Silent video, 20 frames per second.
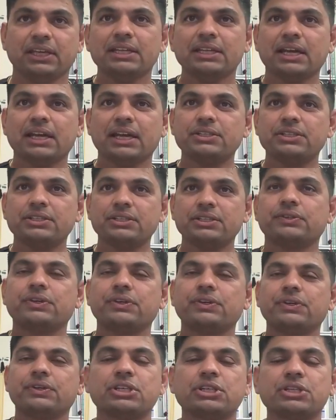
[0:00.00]
That is the
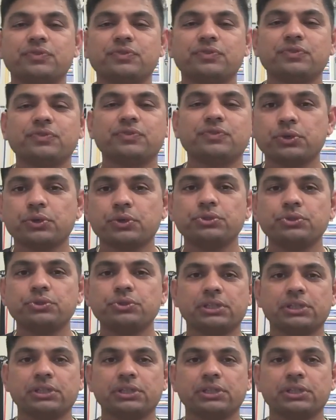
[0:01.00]
reason it's very crucial, even